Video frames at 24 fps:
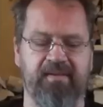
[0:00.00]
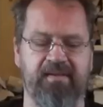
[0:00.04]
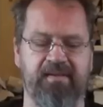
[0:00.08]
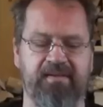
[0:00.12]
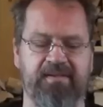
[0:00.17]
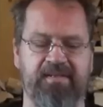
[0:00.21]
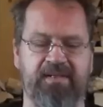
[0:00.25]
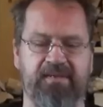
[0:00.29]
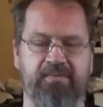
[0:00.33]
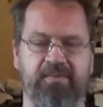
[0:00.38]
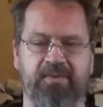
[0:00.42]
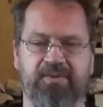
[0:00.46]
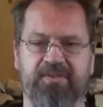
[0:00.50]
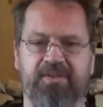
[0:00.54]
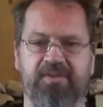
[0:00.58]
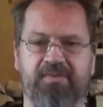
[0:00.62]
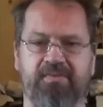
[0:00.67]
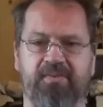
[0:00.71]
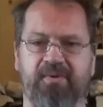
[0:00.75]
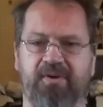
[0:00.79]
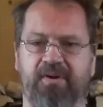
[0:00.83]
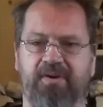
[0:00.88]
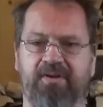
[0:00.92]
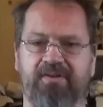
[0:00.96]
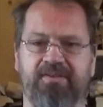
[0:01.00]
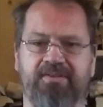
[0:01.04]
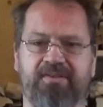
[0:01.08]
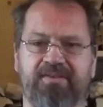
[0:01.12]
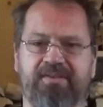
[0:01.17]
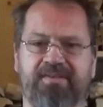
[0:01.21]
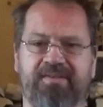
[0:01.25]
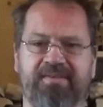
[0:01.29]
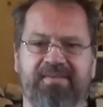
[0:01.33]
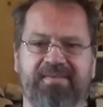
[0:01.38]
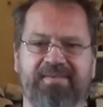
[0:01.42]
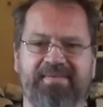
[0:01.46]
and she was the
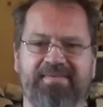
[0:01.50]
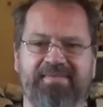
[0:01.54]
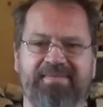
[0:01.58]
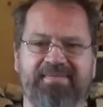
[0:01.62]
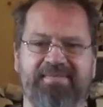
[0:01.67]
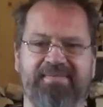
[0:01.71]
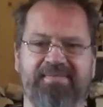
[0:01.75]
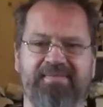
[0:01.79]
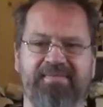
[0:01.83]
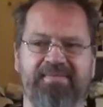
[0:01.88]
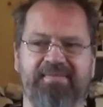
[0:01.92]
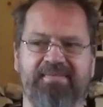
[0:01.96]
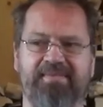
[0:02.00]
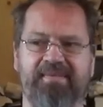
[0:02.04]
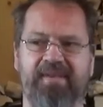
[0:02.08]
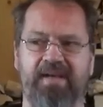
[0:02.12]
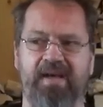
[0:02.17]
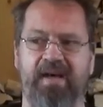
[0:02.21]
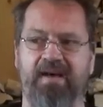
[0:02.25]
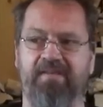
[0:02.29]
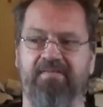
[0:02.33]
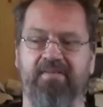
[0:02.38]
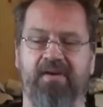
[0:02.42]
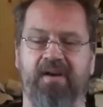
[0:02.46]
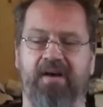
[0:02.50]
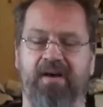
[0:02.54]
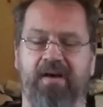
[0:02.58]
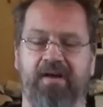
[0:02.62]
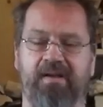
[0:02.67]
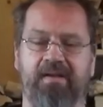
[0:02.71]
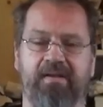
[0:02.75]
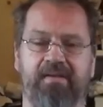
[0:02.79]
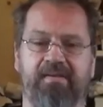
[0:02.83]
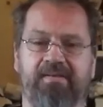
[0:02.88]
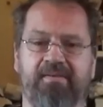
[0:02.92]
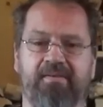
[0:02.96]
worst they ever
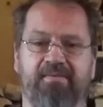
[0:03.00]
had,